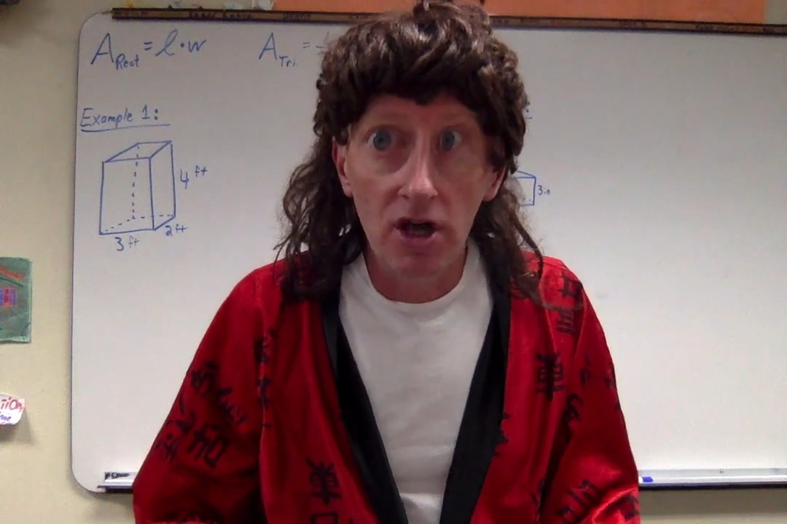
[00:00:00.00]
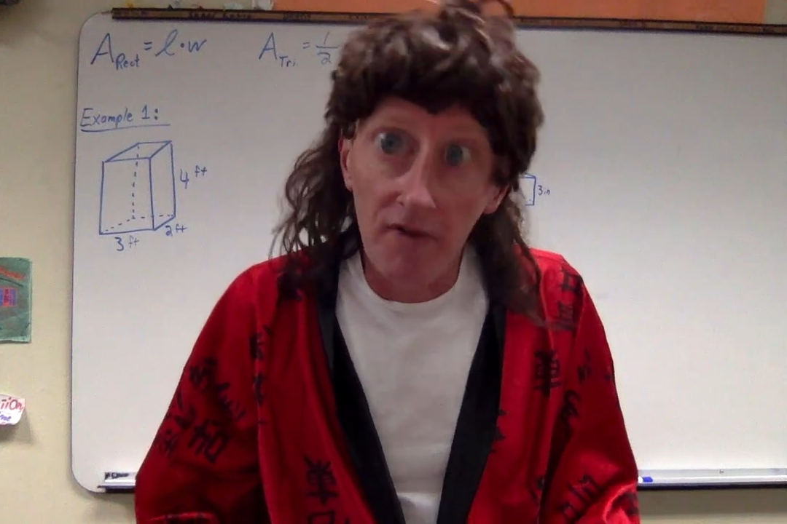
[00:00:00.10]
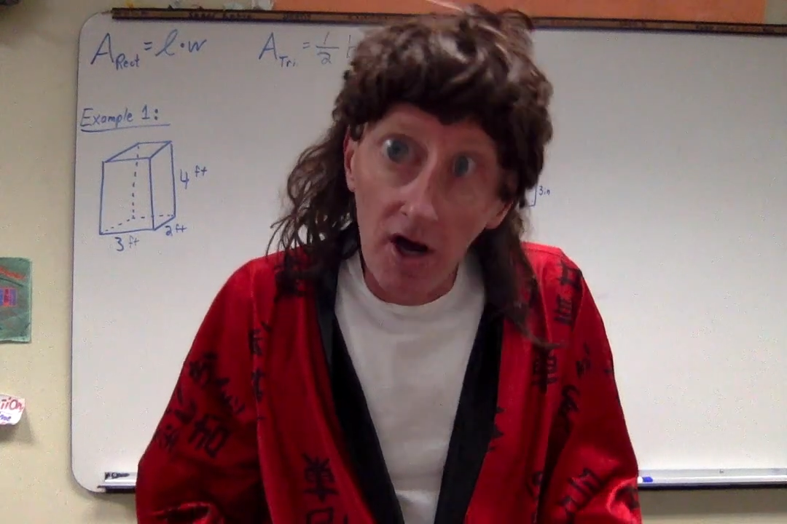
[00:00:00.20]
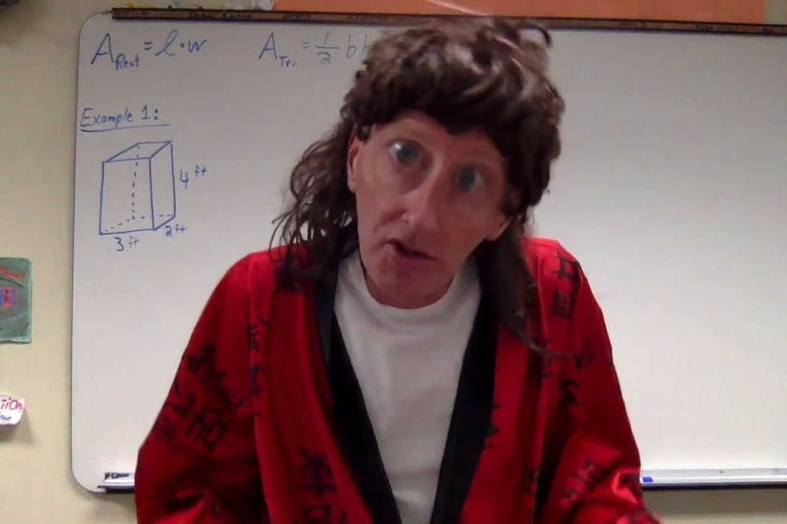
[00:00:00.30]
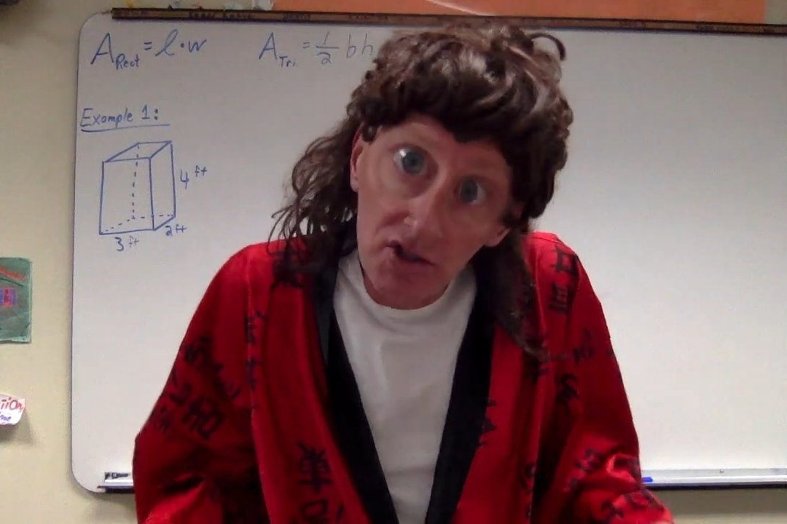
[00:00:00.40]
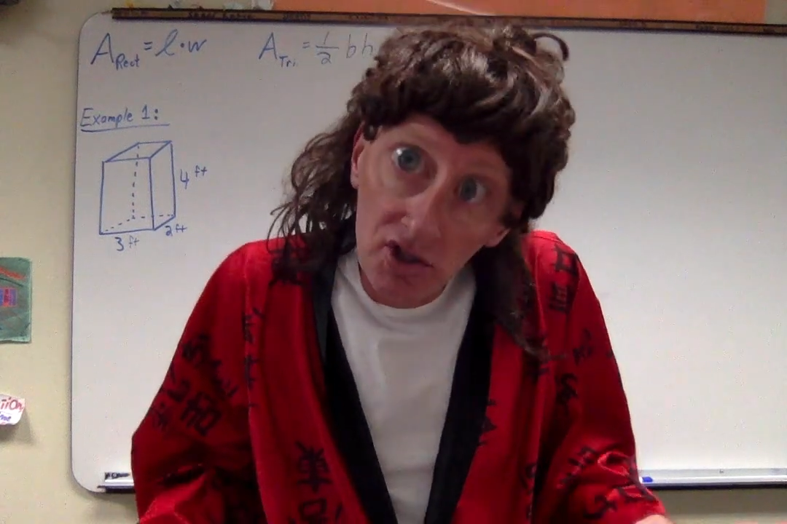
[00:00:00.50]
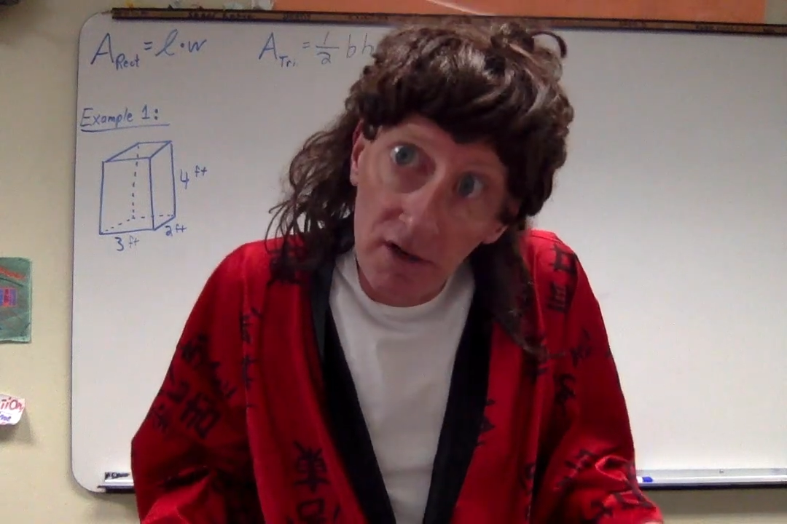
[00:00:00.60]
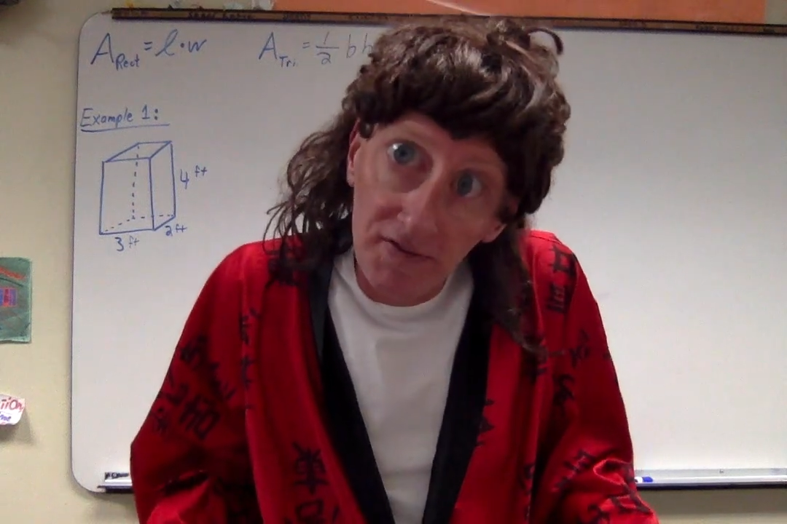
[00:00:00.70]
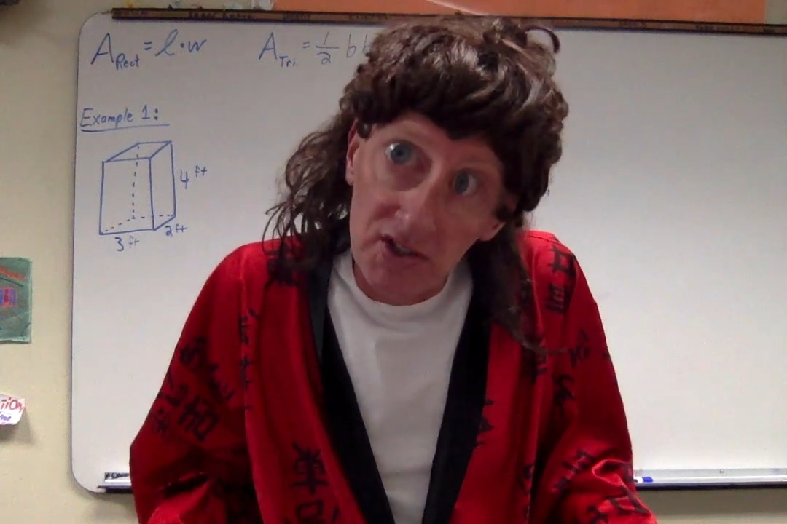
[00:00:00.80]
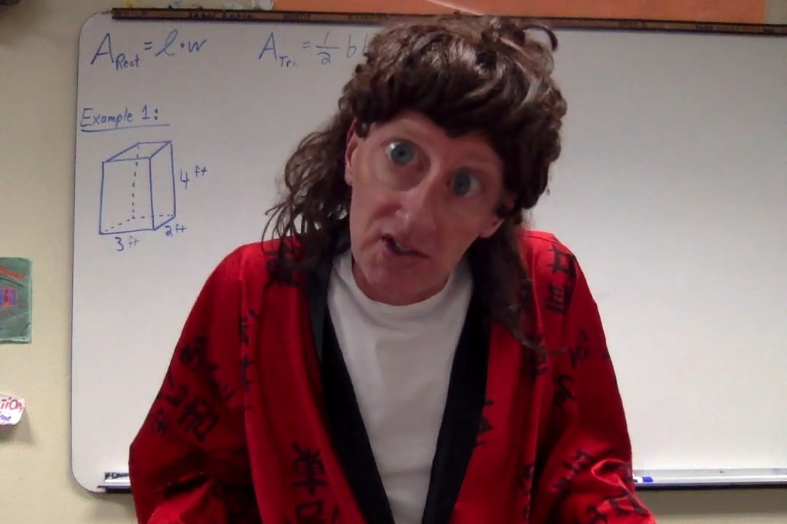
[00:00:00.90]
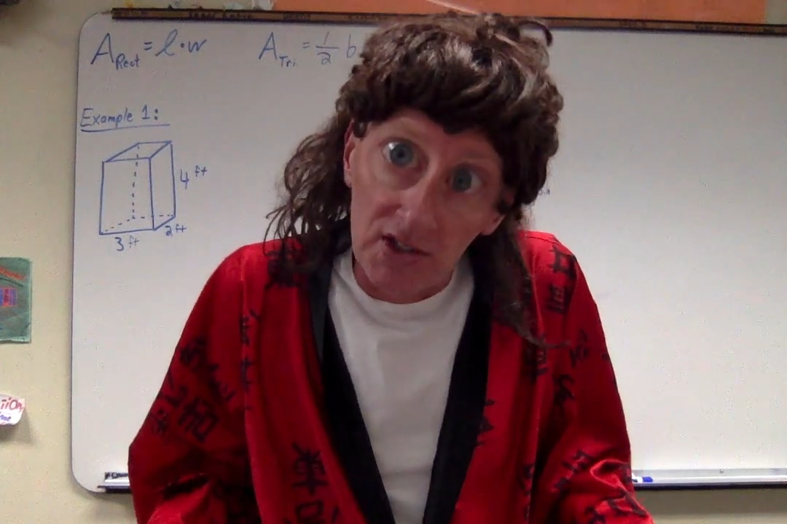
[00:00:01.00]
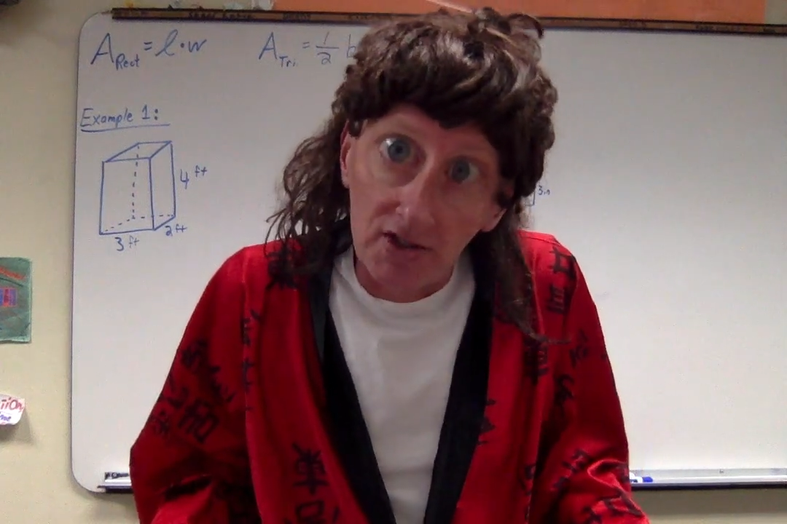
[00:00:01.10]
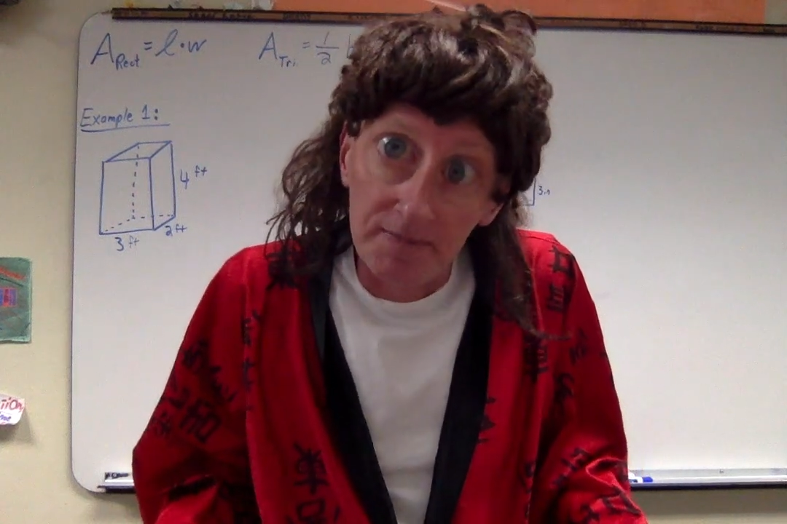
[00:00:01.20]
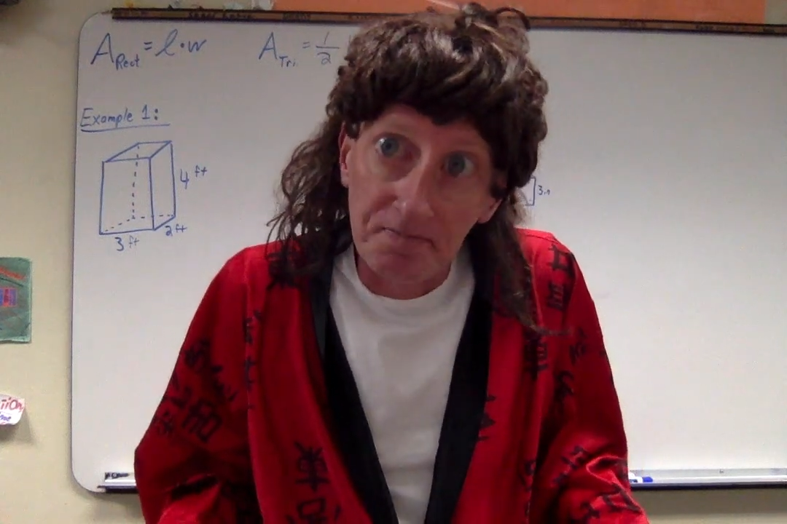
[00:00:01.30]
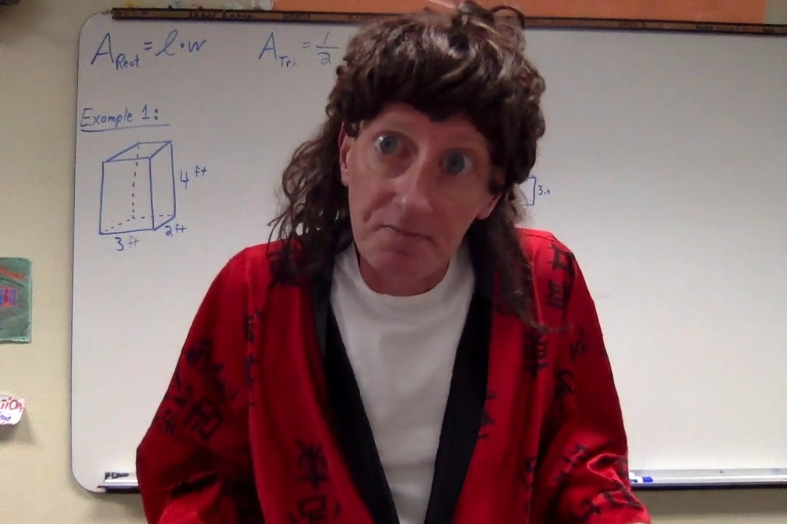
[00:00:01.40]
of all the surfaces.